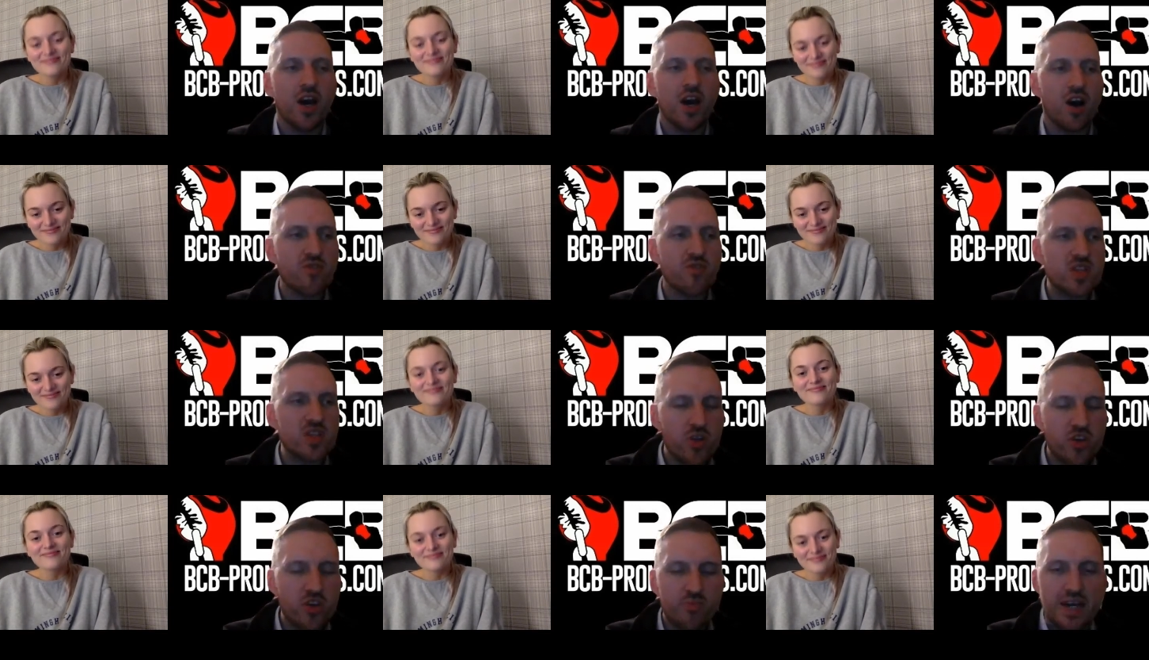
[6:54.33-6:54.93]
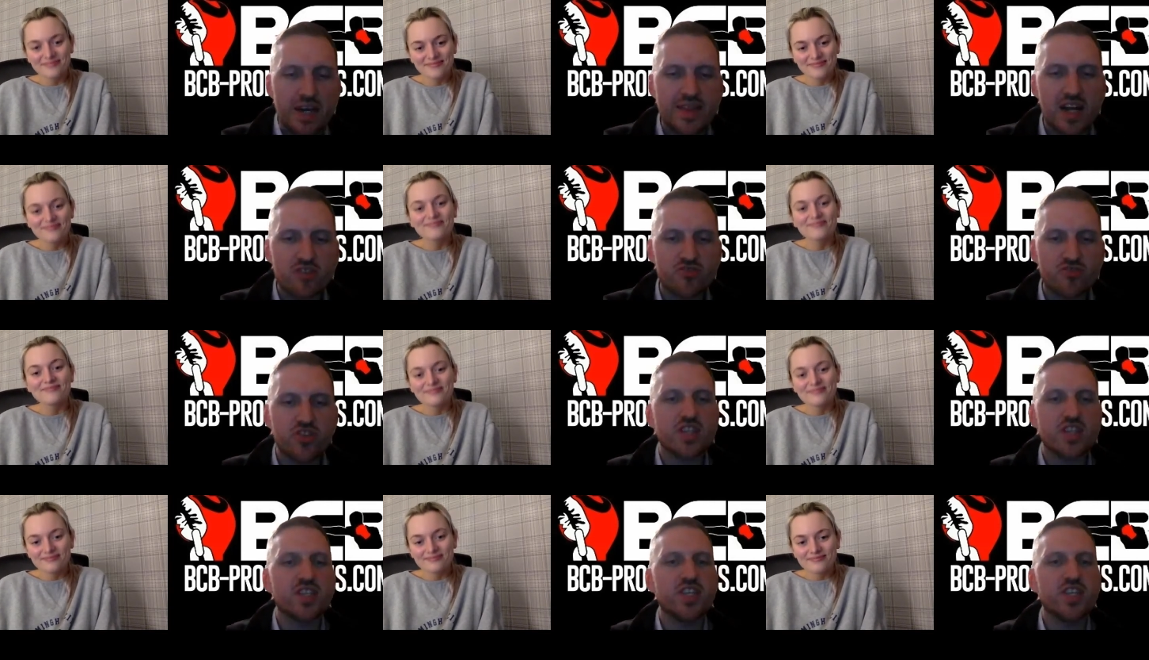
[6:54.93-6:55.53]
Speaker 1: Obviously, when you made that
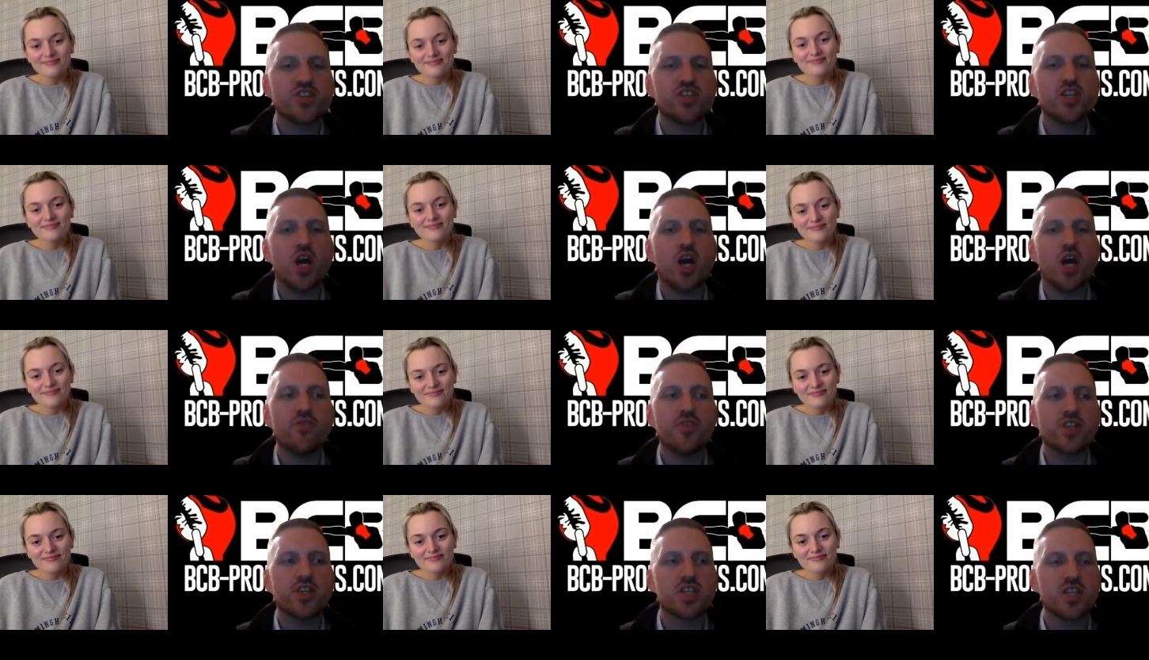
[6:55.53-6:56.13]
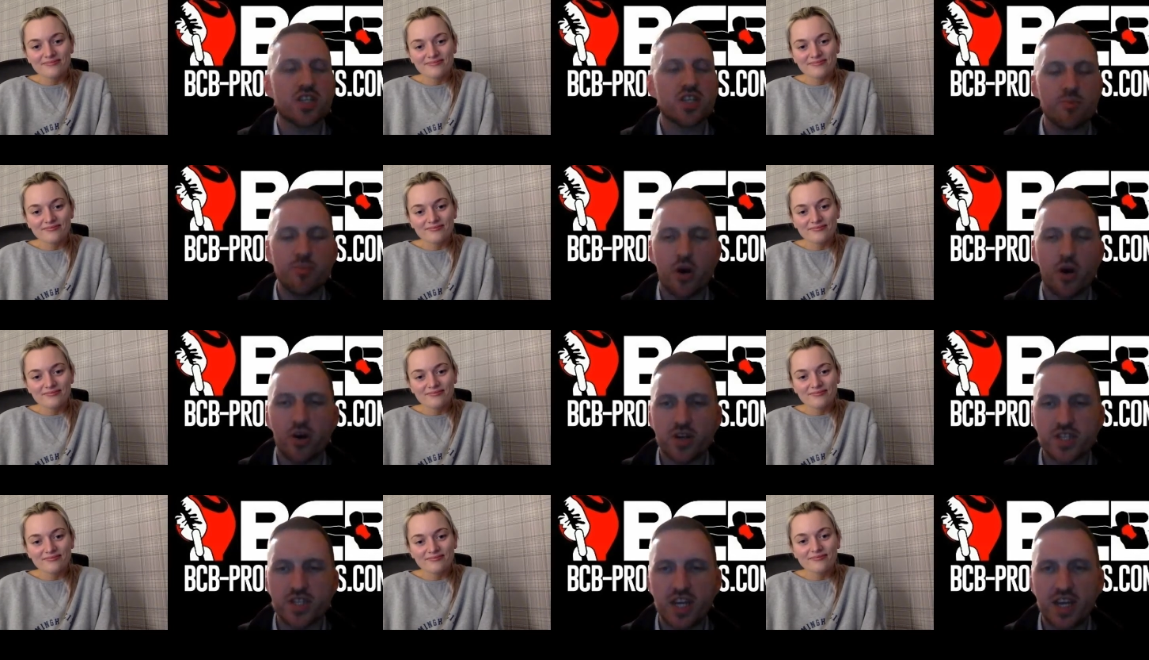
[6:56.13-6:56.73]
transition over to, to
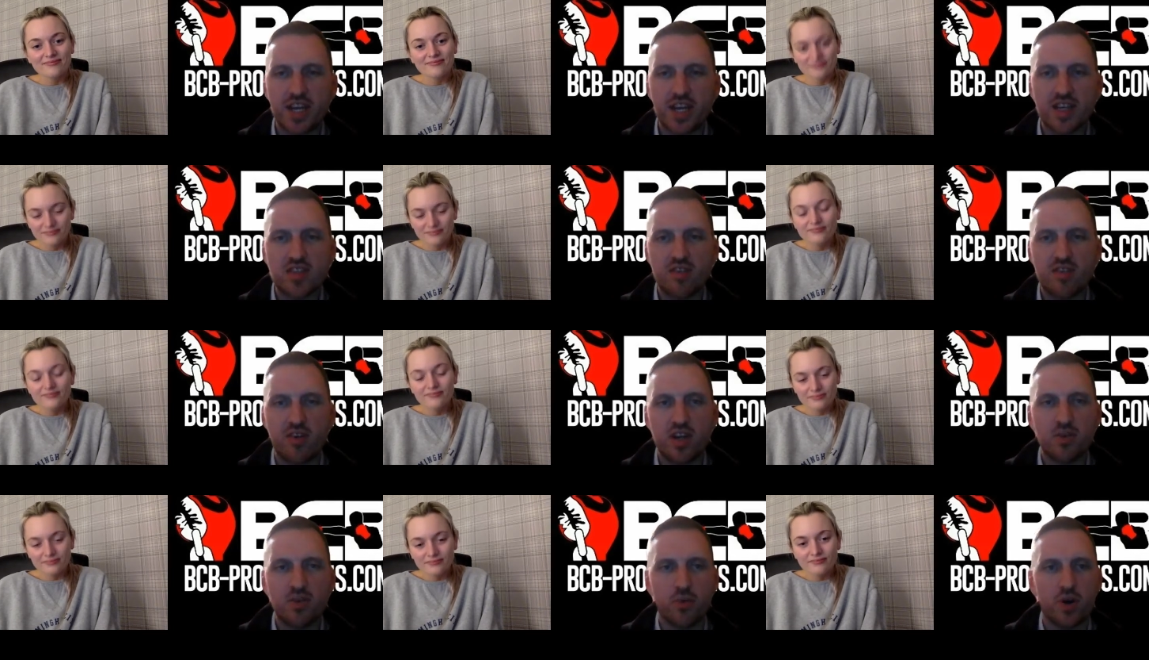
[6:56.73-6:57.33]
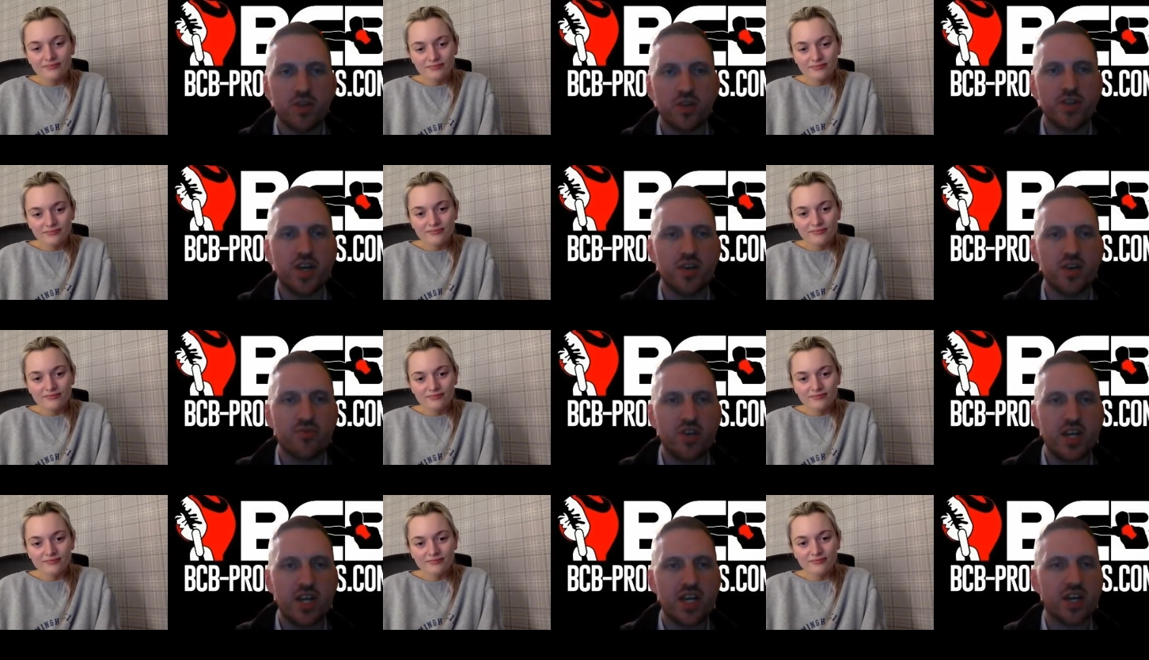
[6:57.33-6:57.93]
boxing, is there anyone
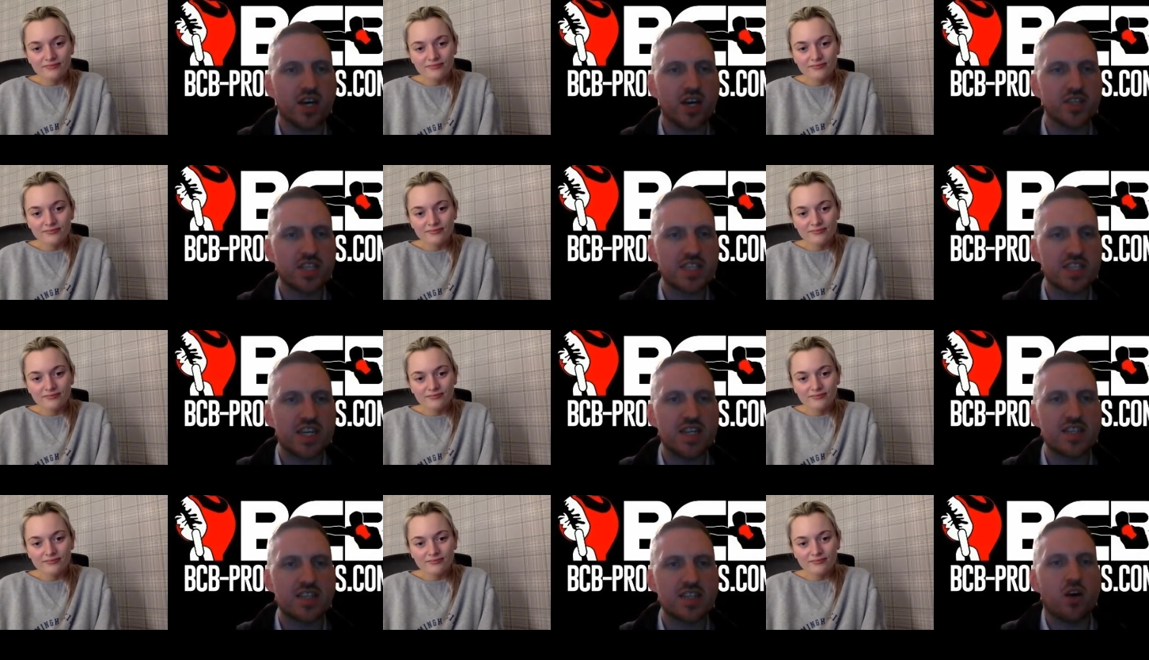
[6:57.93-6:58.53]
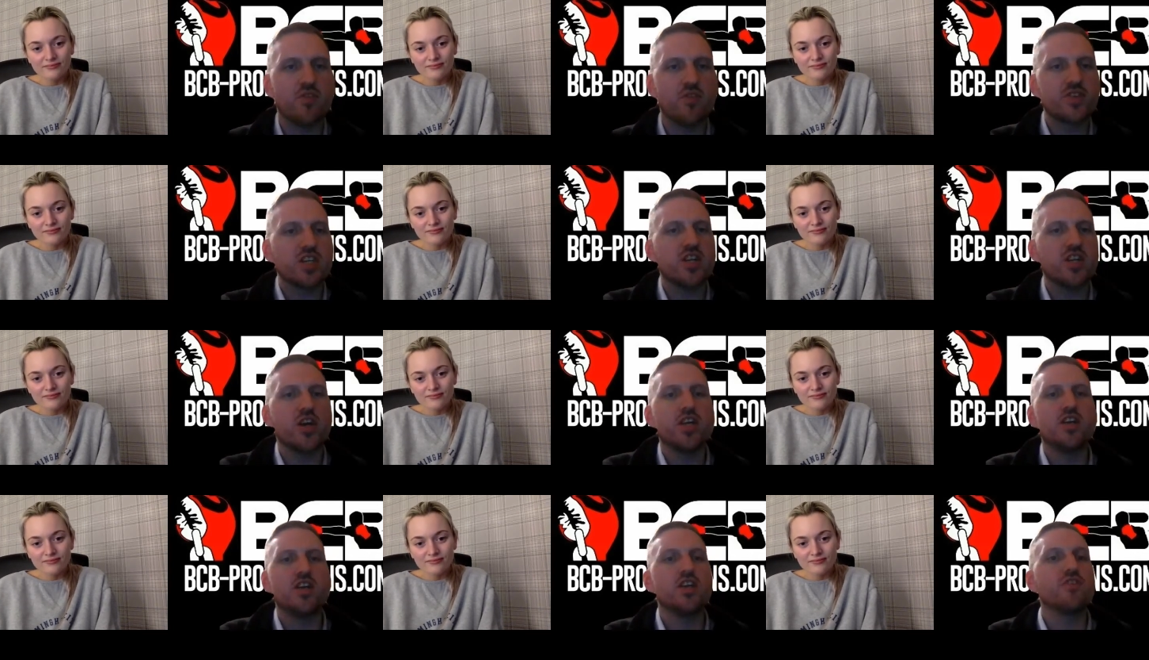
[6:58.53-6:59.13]
that really kind of stands out? Obviously,
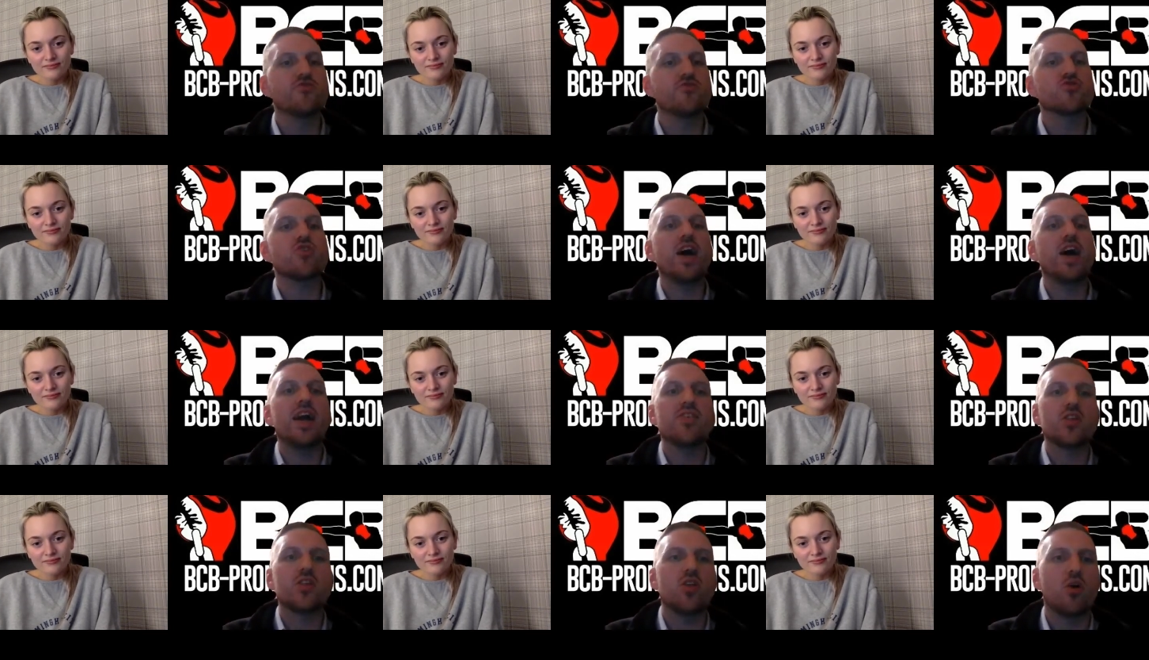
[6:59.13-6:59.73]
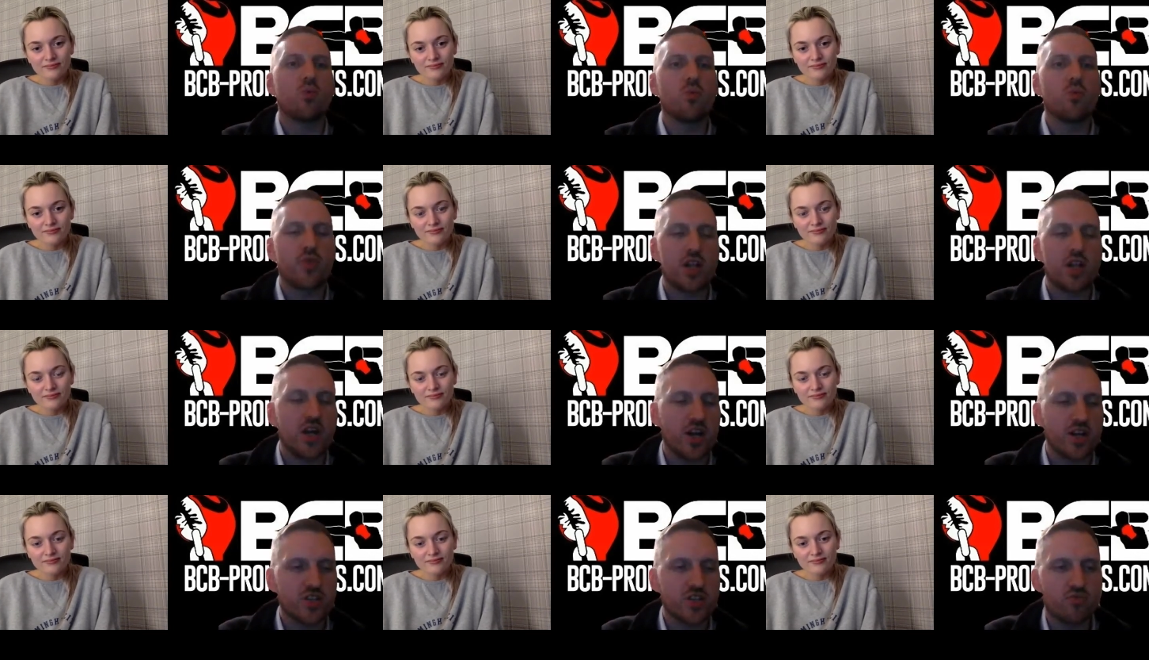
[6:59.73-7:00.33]
I know you, have trained along the
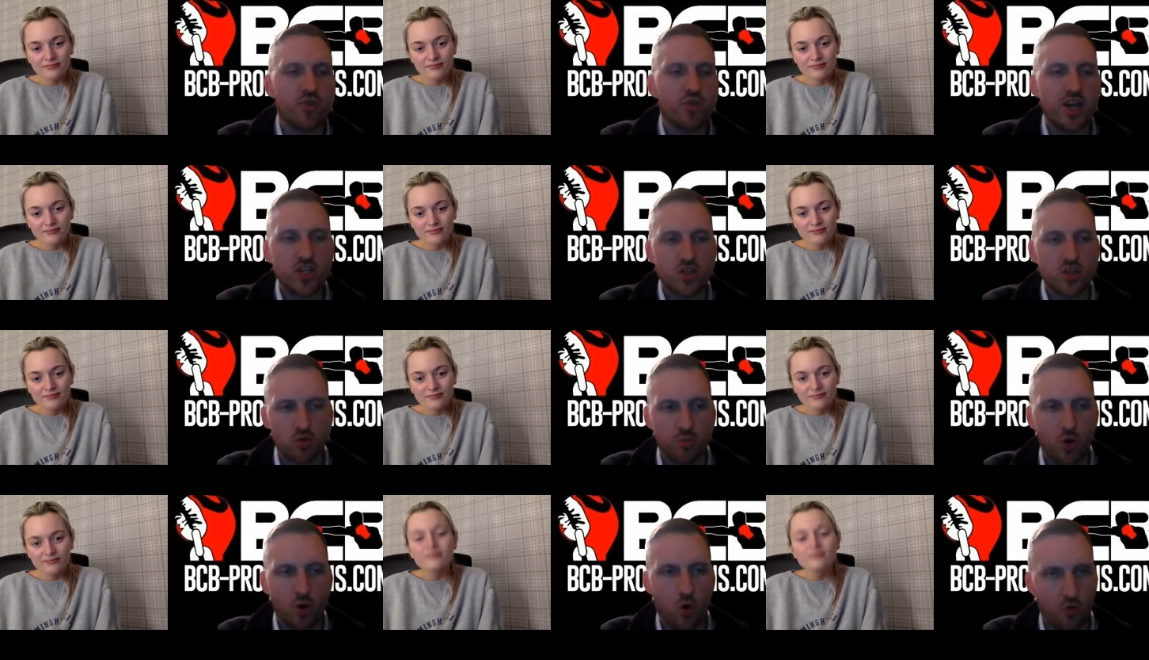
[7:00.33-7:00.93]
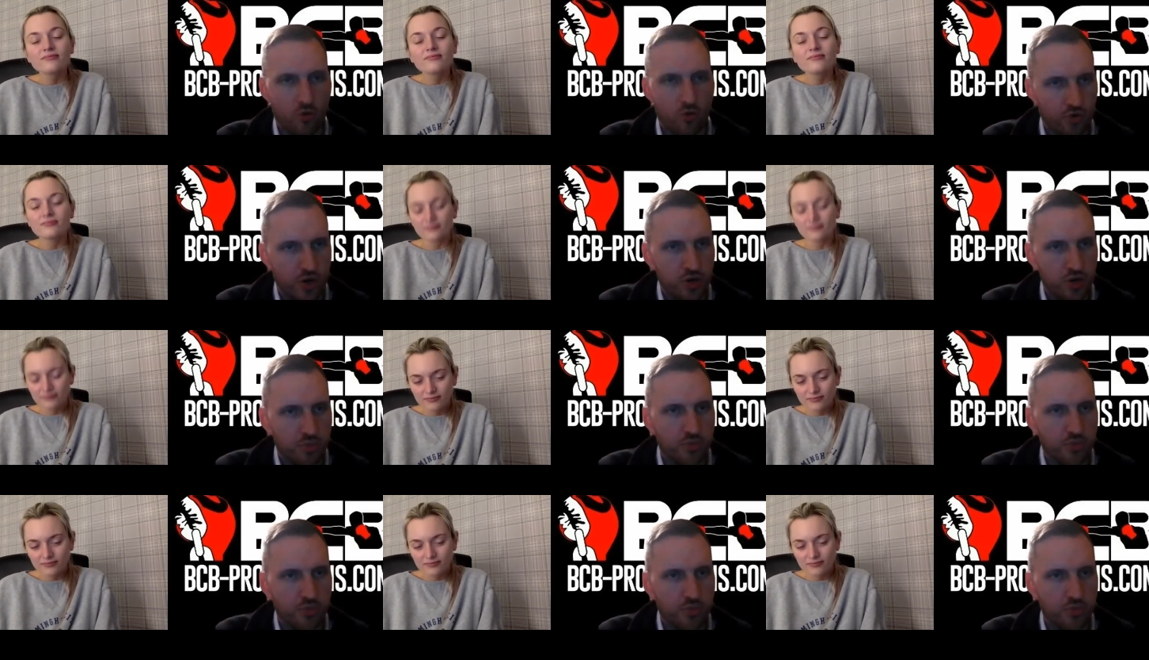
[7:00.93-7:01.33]
likes of Rachel Ball for